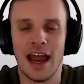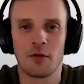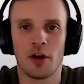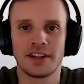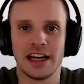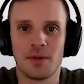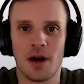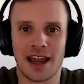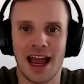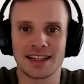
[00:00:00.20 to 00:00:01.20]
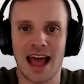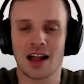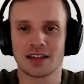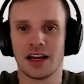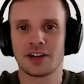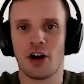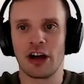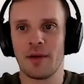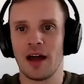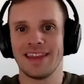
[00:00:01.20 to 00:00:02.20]
Hey everyone, today's podcast, Alex and I
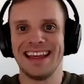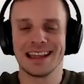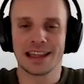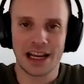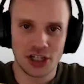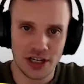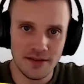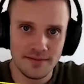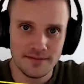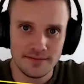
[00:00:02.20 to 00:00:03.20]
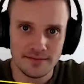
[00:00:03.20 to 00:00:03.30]
talking about the election